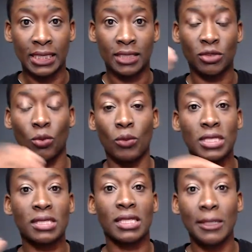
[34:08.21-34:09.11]
So when we're
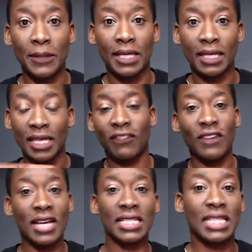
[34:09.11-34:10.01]
sleeping, it
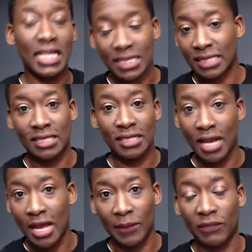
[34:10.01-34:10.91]
finally gets to
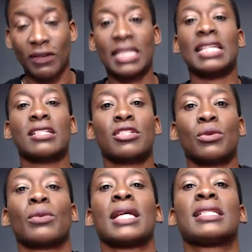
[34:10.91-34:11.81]
stop. It finally gets to
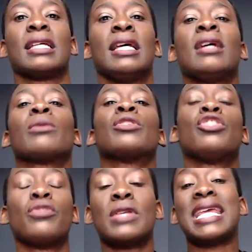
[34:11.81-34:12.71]
rest,
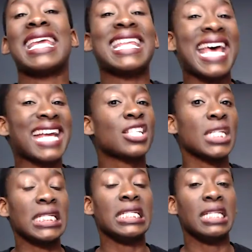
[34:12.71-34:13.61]
rejuvenate.
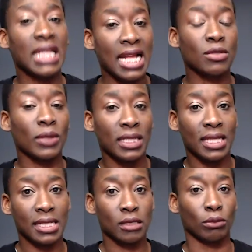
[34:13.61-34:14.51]
That's when it
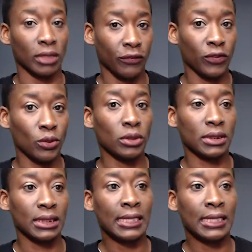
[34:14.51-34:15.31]
gets refueled.